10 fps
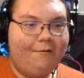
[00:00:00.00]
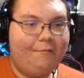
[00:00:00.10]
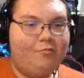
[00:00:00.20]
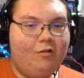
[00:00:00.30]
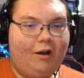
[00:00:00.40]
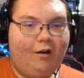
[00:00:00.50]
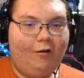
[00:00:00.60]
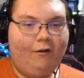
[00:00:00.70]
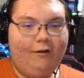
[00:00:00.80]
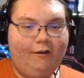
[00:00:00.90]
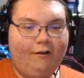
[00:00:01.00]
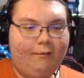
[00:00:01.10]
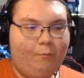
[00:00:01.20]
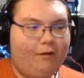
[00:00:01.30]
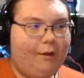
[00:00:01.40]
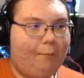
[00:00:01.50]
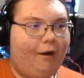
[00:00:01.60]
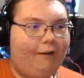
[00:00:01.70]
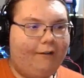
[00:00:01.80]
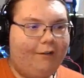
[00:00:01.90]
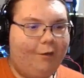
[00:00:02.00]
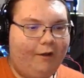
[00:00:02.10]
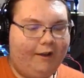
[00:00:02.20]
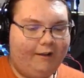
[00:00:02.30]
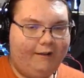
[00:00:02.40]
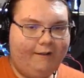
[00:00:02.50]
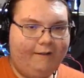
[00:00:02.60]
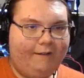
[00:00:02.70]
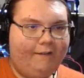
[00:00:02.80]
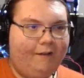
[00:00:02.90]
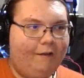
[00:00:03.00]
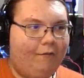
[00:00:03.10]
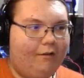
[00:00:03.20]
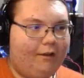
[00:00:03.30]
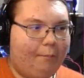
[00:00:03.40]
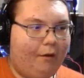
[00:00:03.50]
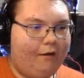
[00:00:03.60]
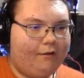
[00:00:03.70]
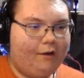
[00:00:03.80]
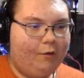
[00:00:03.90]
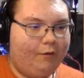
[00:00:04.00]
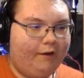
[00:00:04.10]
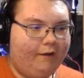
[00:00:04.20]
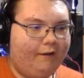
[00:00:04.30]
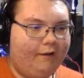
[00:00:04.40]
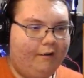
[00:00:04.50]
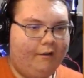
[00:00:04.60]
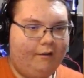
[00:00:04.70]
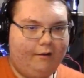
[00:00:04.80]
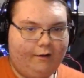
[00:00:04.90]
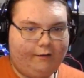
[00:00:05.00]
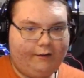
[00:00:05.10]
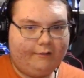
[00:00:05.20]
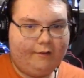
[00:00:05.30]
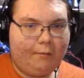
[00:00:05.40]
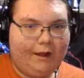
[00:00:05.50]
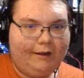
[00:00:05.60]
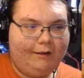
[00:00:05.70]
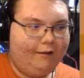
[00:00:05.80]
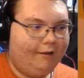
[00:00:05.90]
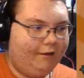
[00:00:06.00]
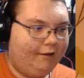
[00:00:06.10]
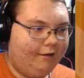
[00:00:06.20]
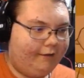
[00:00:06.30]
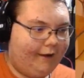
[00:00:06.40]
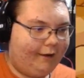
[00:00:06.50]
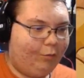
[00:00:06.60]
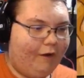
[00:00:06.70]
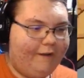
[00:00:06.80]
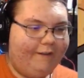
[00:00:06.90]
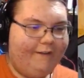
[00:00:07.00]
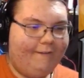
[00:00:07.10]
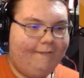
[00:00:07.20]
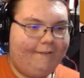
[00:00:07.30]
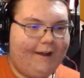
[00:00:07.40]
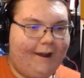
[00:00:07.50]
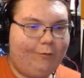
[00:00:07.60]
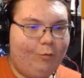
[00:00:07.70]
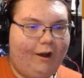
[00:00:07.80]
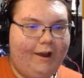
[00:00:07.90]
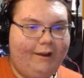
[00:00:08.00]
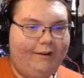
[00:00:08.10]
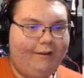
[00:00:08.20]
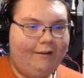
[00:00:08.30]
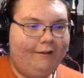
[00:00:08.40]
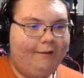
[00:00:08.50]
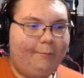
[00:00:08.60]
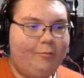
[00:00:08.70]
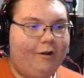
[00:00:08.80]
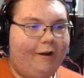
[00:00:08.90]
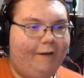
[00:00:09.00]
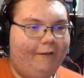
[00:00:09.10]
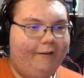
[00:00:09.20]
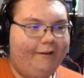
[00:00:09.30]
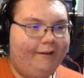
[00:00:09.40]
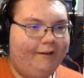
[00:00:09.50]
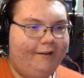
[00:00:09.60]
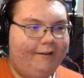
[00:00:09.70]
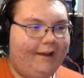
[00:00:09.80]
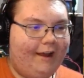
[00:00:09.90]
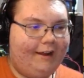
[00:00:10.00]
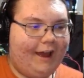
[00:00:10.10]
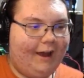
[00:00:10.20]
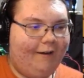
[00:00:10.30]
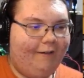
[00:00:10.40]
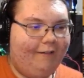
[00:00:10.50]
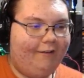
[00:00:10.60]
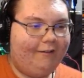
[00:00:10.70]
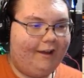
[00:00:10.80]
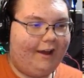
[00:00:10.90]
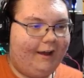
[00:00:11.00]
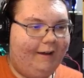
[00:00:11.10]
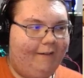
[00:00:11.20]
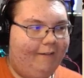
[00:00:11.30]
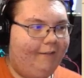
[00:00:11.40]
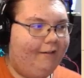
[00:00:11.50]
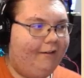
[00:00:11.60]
bro, what's the imposter doing? What's the imposter doing? Gonna take this of mine? Guys, run, guys, run, bro. Nah, they're out, they're out,